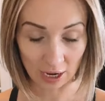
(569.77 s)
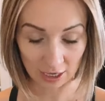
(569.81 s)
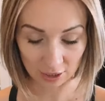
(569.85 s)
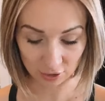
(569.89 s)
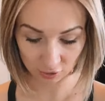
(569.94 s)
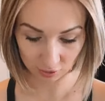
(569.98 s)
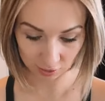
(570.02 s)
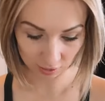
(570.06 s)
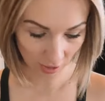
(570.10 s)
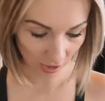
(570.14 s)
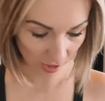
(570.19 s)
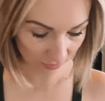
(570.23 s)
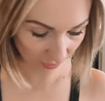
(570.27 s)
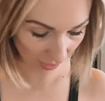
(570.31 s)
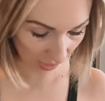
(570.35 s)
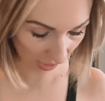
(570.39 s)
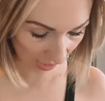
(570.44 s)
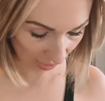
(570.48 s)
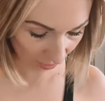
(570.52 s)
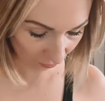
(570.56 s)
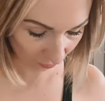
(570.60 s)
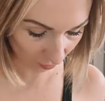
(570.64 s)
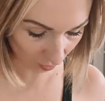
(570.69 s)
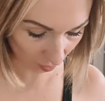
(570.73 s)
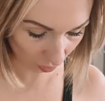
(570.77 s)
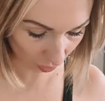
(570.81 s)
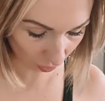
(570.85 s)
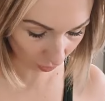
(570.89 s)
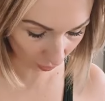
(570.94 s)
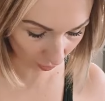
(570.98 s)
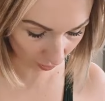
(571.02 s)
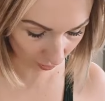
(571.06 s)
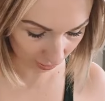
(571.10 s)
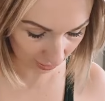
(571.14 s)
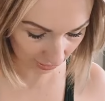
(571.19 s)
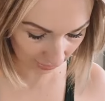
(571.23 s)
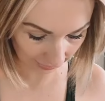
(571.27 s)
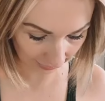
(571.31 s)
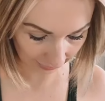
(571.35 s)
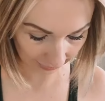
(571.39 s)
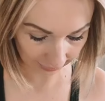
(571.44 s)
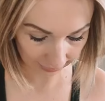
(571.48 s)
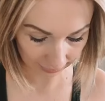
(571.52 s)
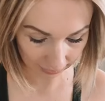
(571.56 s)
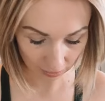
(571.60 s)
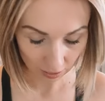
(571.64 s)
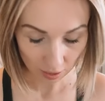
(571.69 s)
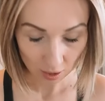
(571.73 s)
I just got the iPhone
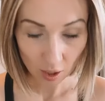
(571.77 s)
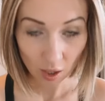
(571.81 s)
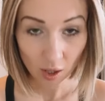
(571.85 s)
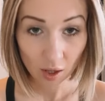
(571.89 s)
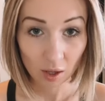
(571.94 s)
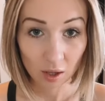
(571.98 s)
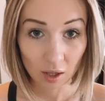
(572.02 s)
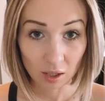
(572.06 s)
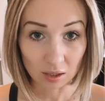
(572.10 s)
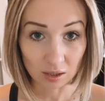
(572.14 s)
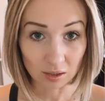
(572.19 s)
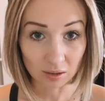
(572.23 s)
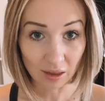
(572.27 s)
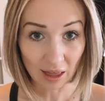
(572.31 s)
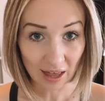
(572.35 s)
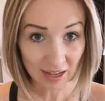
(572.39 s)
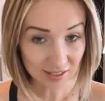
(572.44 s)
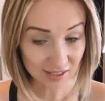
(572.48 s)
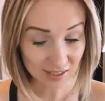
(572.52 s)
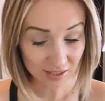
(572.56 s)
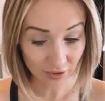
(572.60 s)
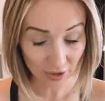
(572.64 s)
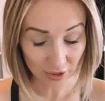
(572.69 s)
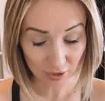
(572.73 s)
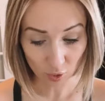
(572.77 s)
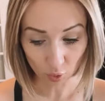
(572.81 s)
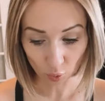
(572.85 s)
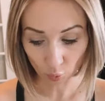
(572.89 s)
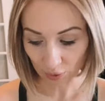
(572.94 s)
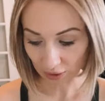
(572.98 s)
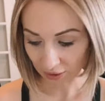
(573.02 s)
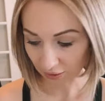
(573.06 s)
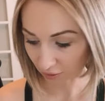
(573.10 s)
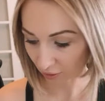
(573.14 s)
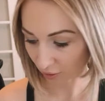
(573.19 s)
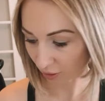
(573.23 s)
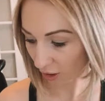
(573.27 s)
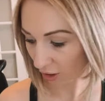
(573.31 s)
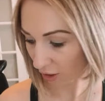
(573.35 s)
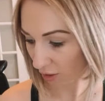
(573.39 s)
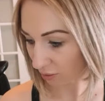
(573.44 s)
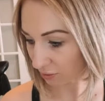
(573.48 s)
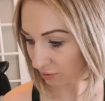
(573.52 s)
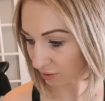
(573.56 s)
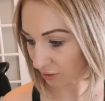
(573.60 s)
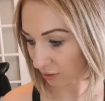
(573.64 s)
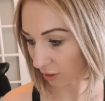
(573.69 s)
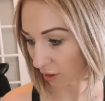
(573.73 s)
13 less than a week
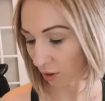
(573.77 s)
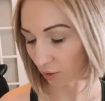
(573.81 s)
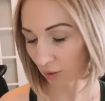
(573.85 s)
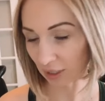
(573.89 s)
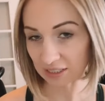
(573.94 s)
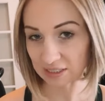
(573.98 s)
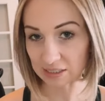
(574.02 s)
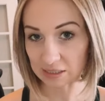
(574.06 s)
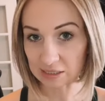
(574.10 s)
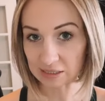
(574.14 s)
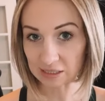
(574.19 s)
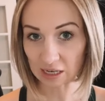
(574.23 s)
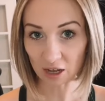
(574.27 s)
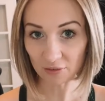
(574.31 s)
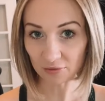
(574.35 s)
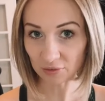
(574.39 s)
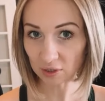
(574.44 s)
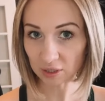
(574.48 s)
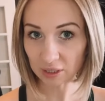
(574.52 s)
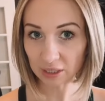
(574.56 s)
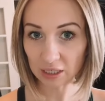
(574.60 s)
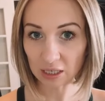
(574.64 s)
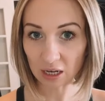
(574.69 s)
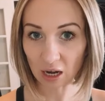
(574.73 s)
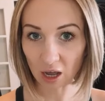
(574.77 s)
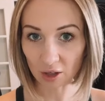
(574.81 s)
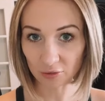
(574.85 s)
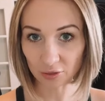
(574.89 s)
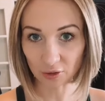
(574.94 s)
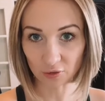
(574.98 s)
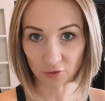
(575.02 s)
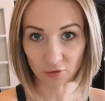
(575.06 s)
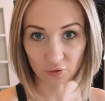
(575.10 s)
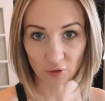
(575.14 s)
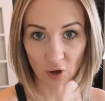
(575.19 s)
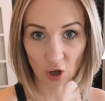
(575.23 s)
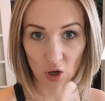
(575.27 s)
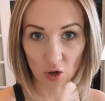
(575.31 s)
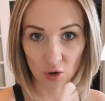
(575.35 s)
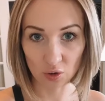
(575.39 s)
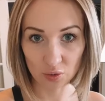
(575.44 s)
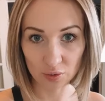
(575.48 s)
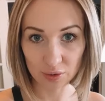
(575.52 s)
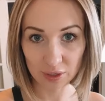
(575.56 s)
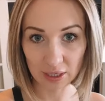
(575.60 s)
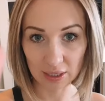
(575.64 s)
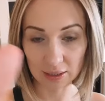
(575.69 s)
ago, so it's definitely not the phone.